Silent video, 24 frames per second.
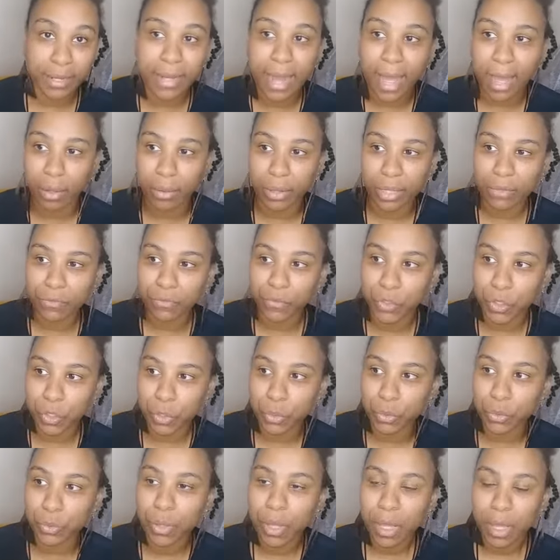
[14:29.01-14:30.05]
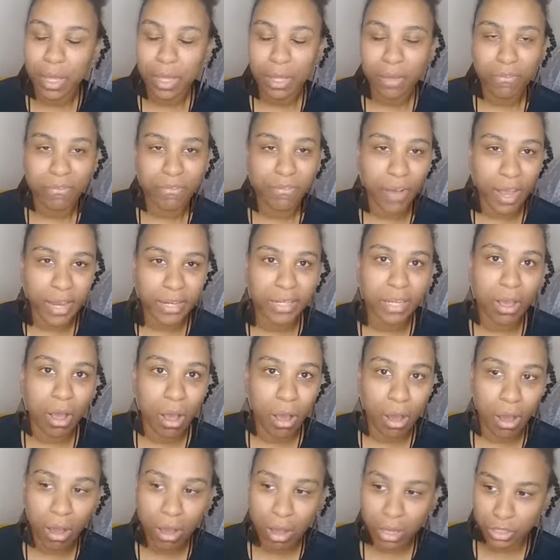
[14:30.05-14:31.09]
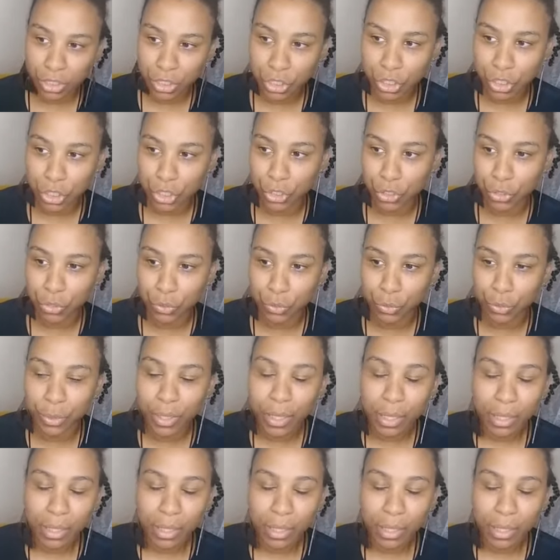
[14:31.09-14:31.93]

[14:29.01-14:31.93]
Now, if you find it hard to